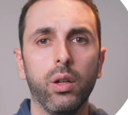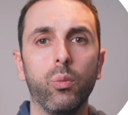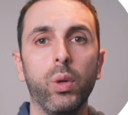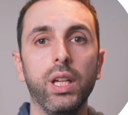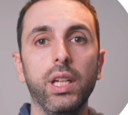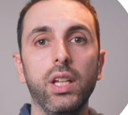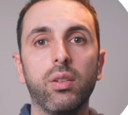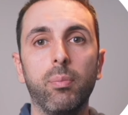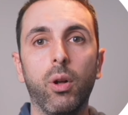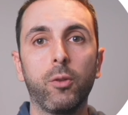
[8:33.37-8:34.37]
we need
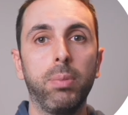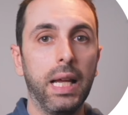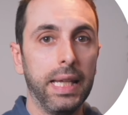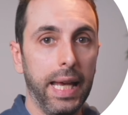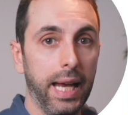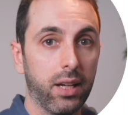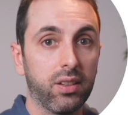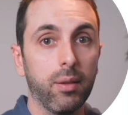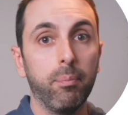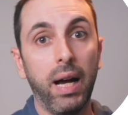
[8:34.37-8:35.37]
to multiply the
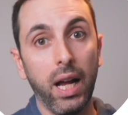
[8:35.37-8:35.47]
x by